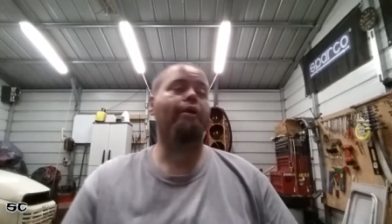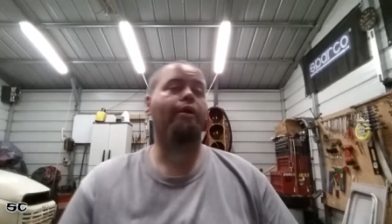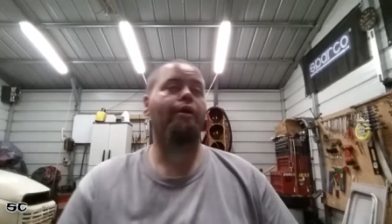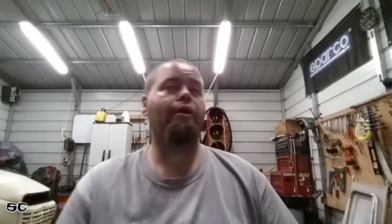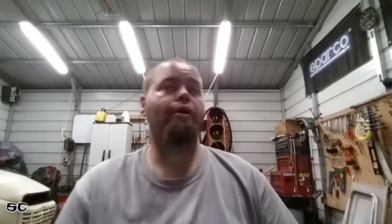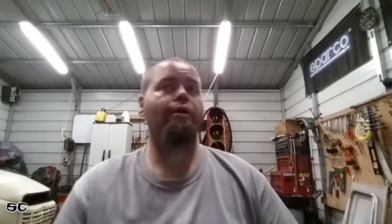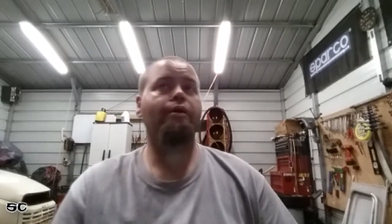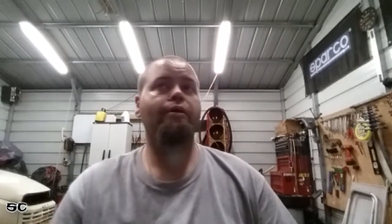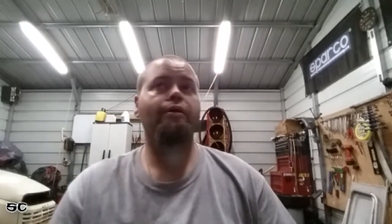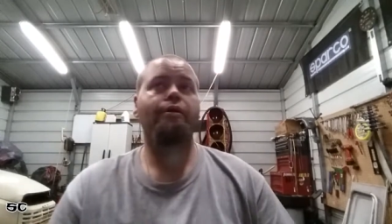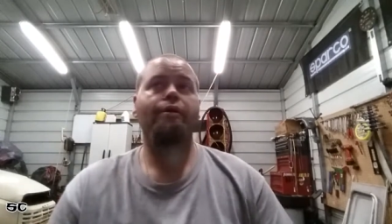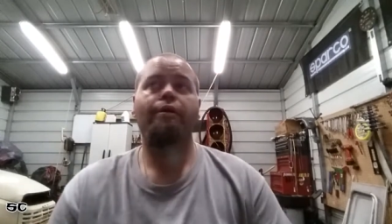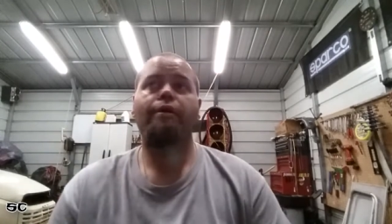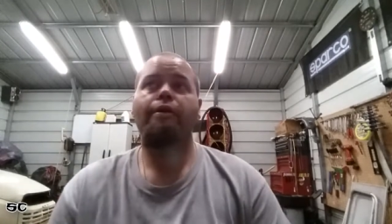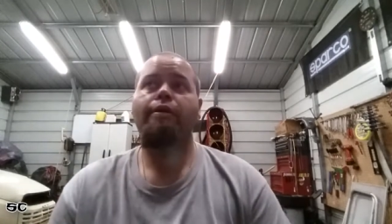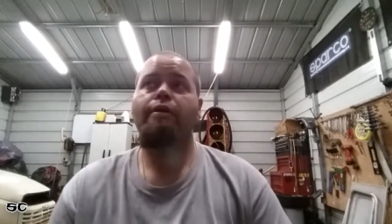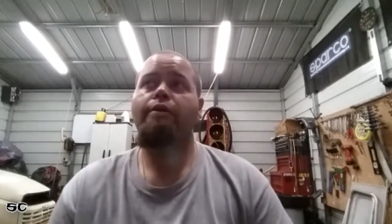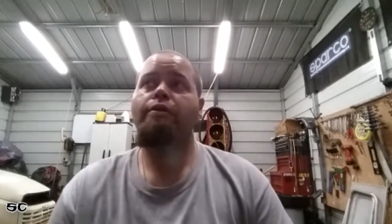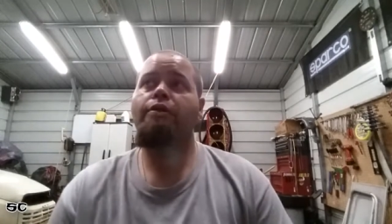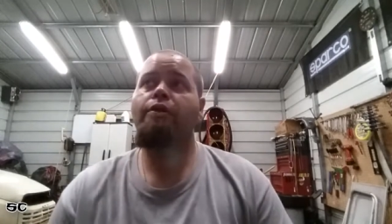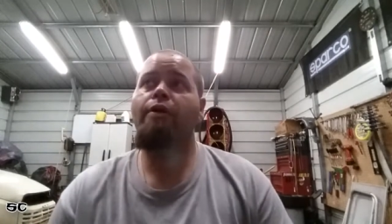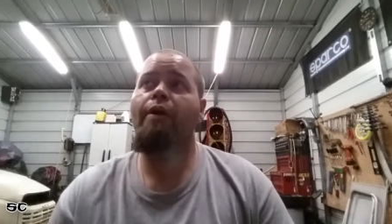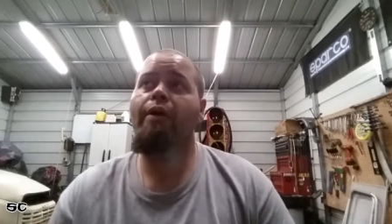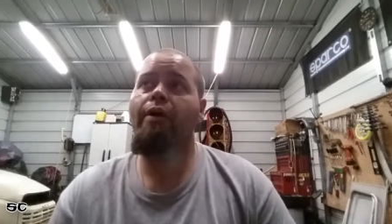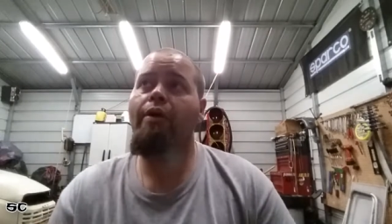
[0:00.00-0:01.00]
uh,
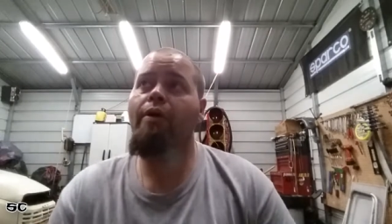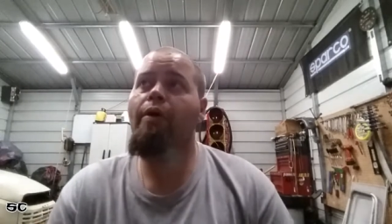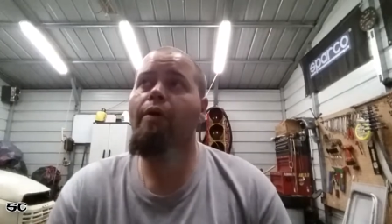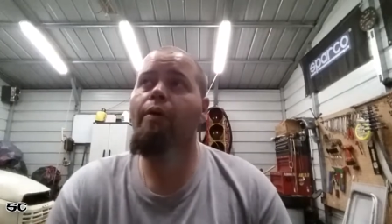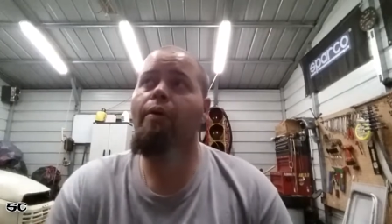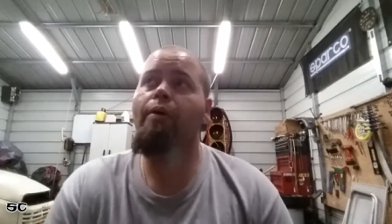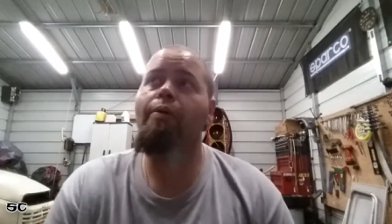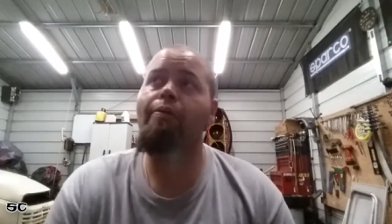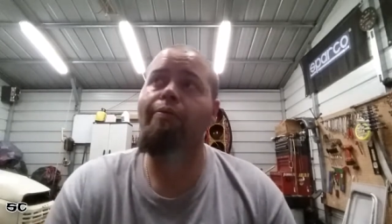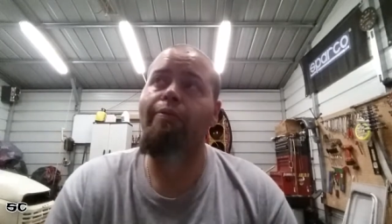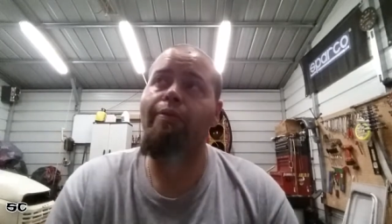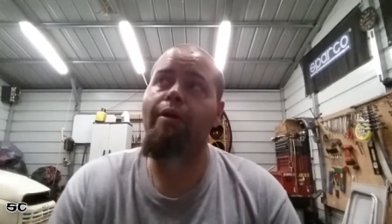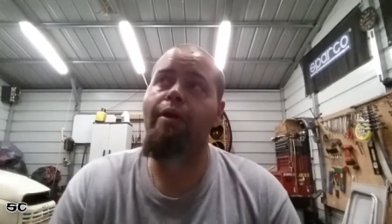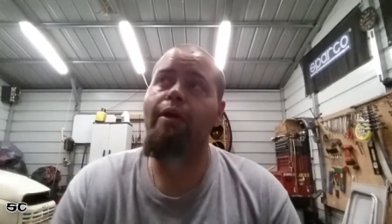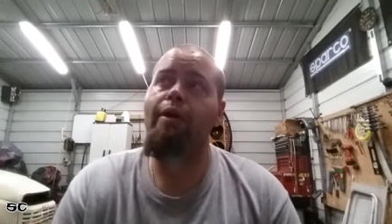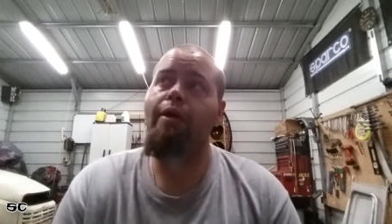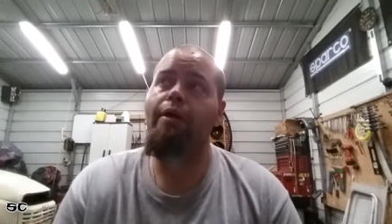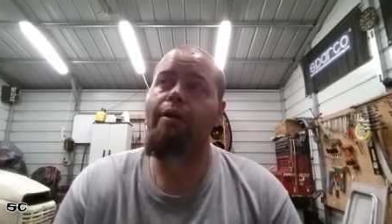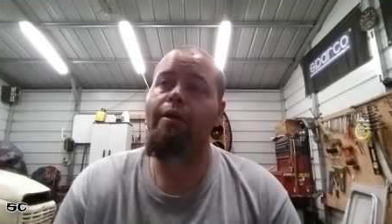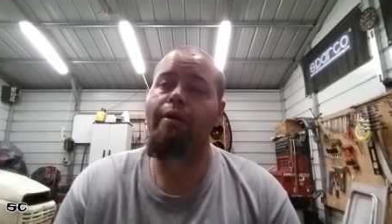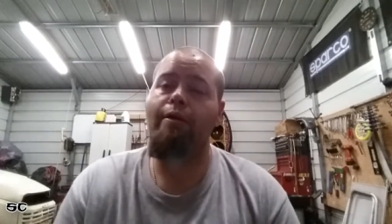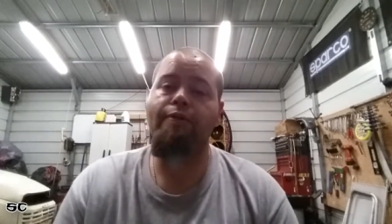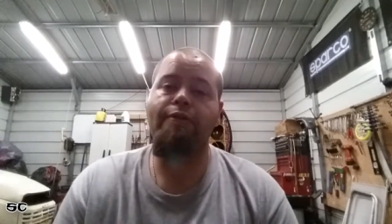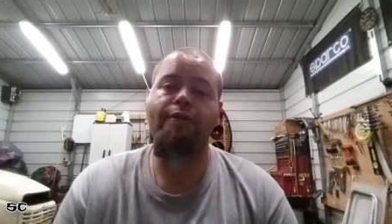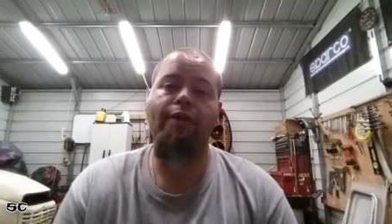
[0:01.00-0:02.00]
so I go over there
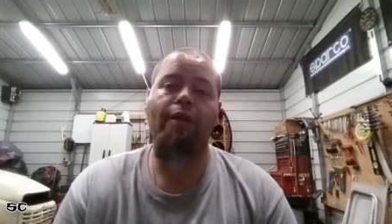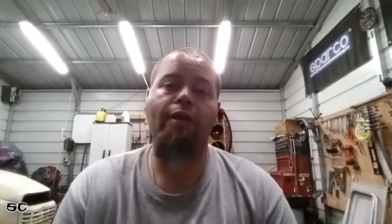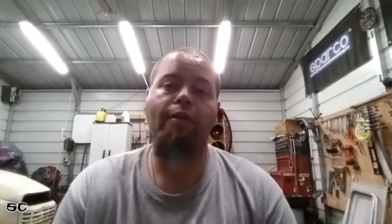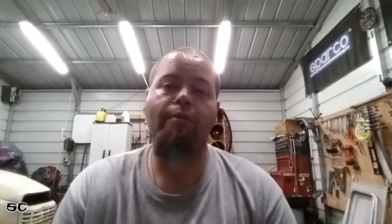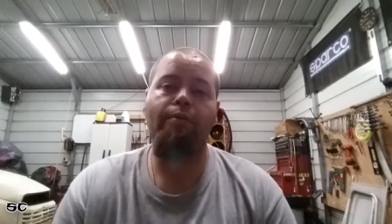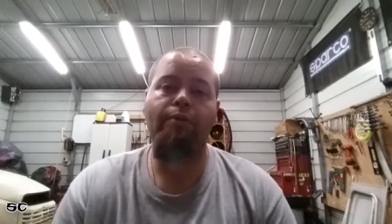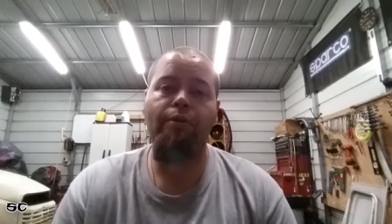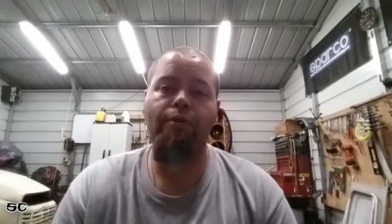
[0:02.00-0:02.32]
and i tell him,